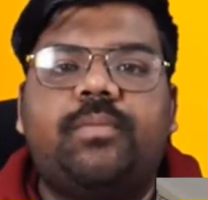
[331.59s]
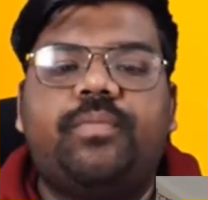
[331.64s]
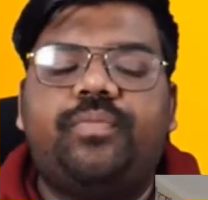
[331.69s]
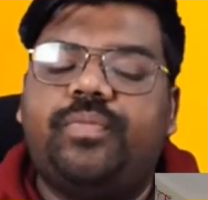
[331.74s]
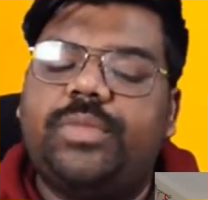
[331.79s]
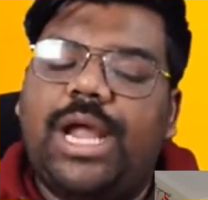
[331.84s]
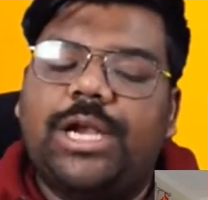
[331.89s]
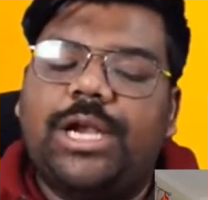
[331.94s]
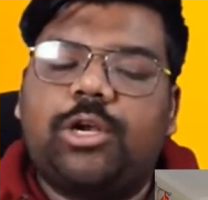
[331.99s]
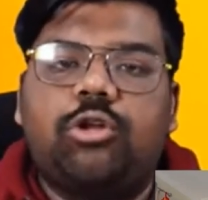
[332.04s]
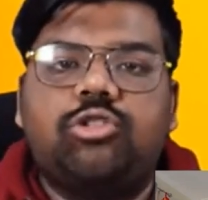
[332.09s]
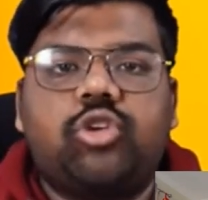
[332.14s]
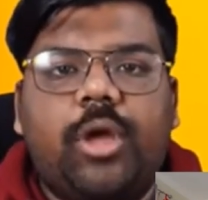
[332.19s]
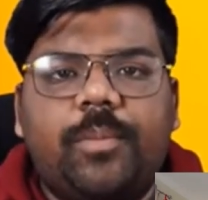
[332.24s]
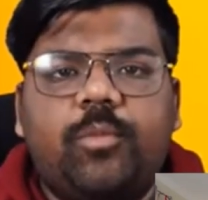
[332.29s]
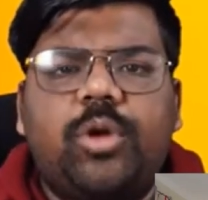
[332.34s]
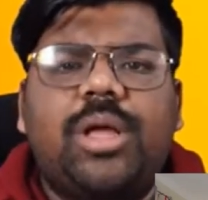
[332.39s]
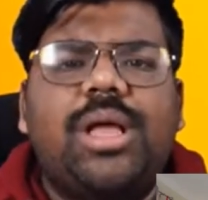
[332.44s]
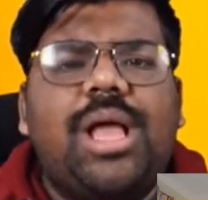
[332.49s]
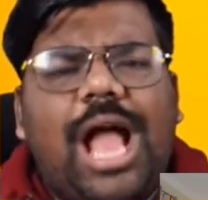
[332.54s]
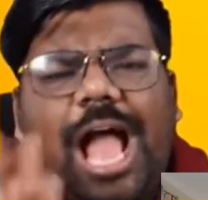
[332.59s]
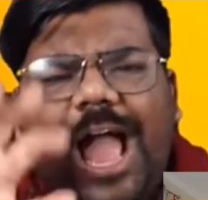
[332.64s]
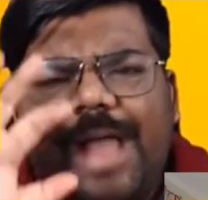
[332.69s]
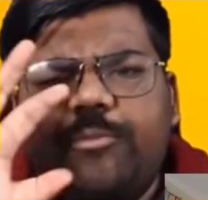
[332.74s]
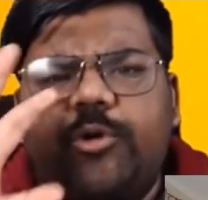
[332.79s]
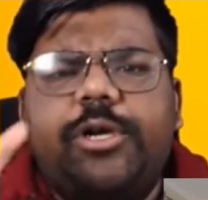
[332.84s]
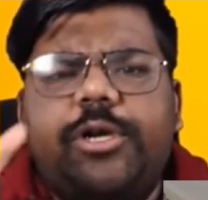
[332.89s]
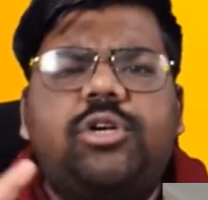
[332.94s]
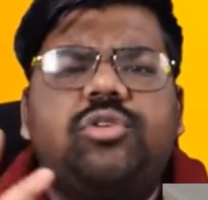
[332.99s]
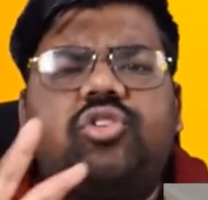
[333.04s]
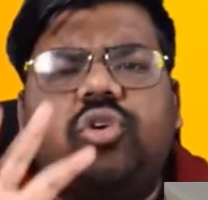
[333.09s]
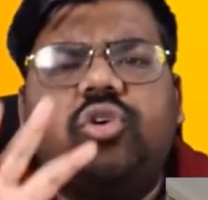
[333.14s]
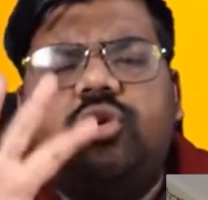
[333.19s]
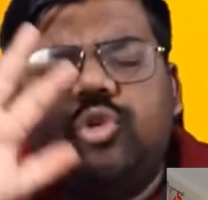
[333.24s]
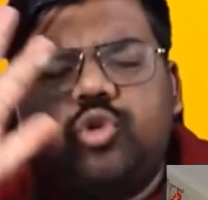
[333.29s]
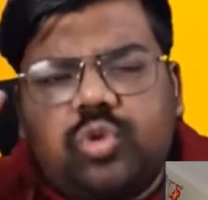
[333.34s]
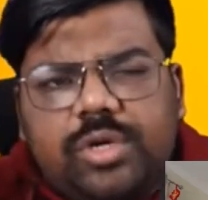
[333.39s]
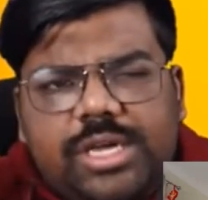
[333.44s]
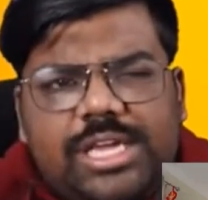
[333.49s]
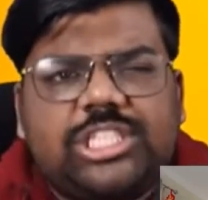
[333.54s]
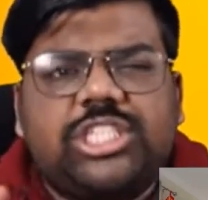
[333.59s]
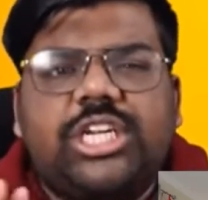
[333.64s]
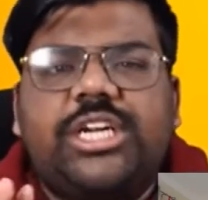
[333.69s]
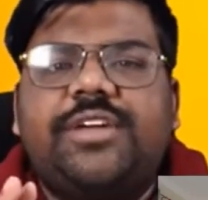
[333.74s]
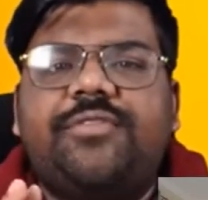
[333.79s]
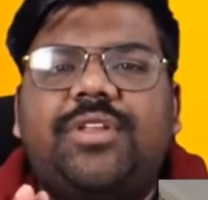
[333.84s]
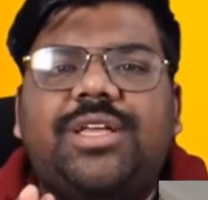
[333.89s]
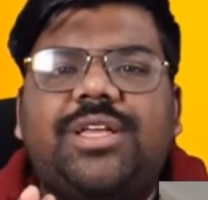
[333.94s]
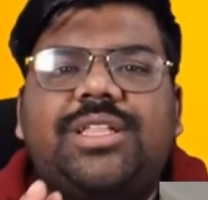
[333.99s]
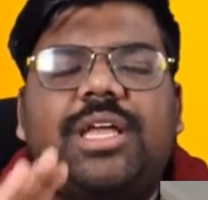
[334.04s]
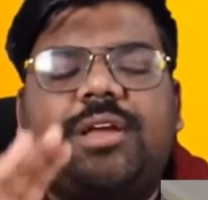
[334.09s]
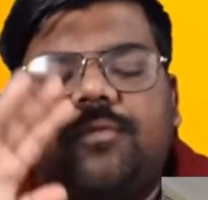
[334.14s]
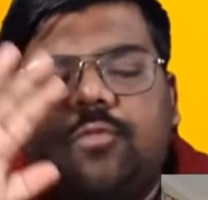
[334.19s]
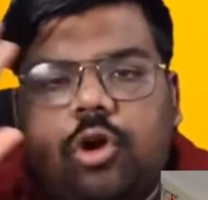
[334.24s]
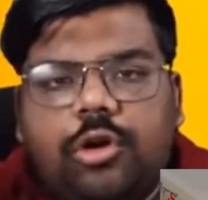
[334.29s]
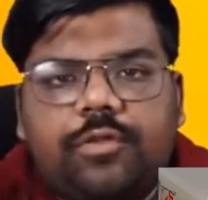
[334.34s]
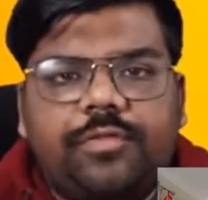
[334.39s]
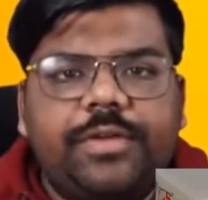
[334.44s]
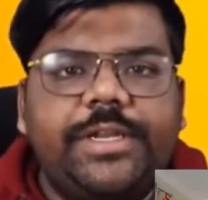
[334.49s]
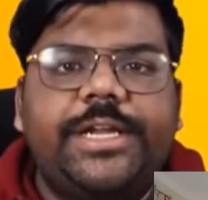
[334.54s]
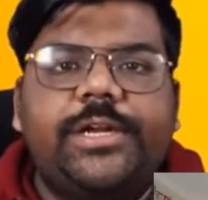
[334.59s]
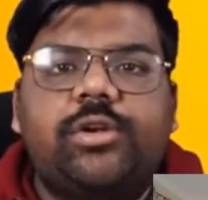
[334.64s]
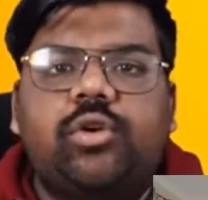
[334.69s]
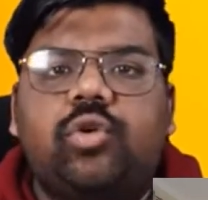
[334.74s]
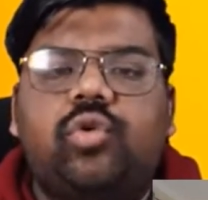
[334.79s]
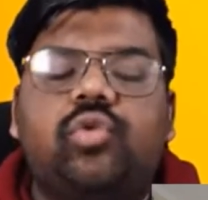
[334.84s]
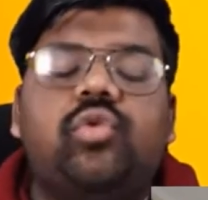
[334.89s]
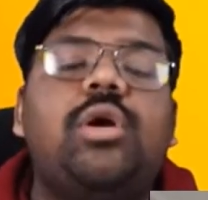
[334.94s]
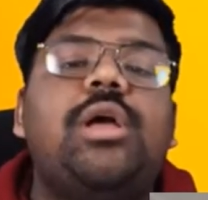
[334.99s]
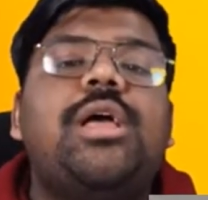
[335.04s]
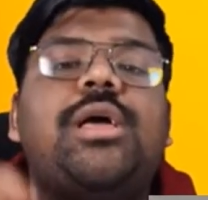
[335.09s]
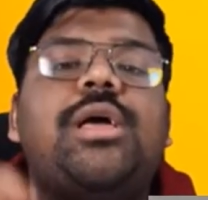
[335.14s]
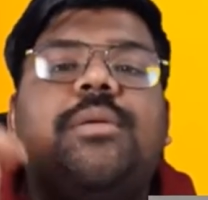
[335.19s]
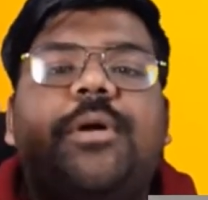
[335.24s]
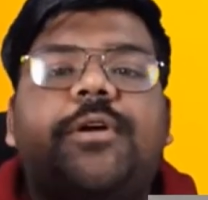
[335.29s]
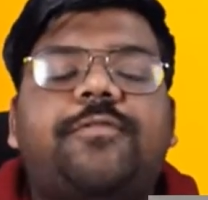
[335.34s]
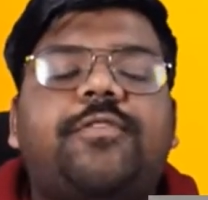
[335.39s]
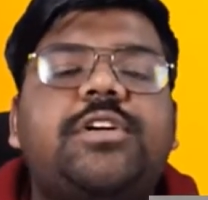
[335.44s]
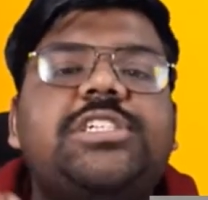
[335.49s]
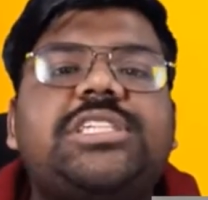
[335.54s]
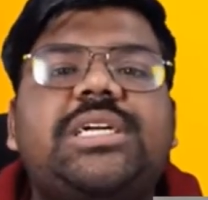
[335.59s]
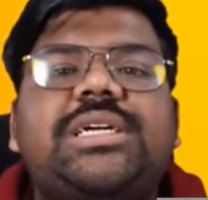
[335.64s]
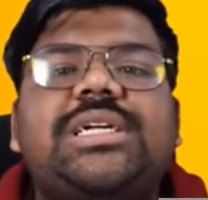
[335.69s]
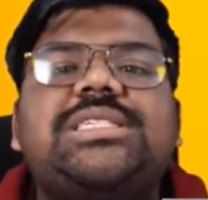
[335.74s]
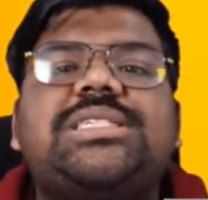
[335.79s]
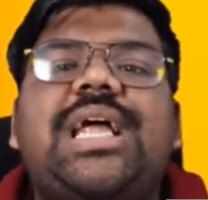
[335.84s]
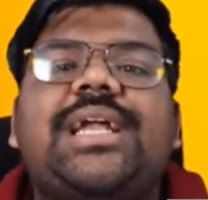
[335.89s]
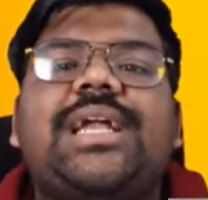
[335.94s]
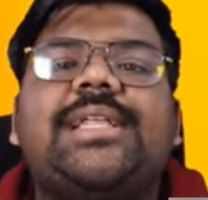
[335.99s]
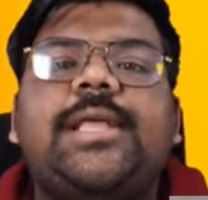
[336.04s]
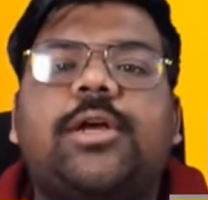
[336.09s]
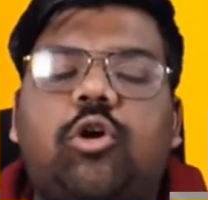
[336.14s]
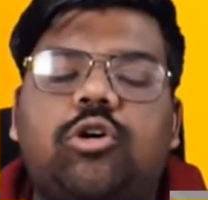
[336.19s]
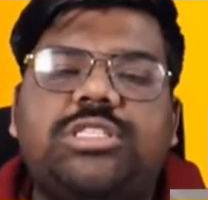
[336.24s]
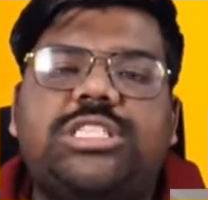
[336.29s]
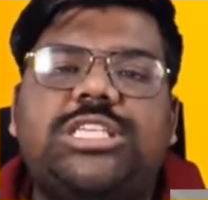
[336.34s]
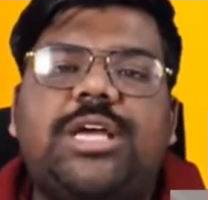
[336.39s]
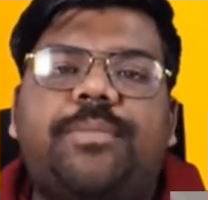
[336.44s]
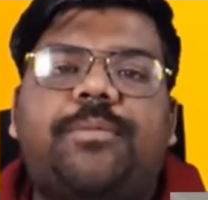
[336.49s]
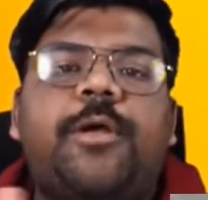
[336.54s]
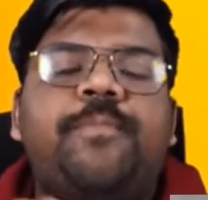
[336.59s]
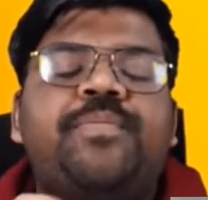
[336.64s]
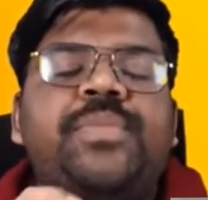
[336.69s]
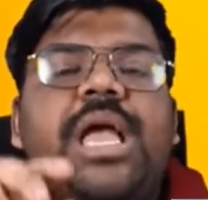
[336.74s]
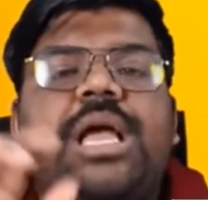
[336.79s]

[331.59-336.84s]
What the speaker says: That also I'm going to show you each and everything what we need to do. But first understand the concept.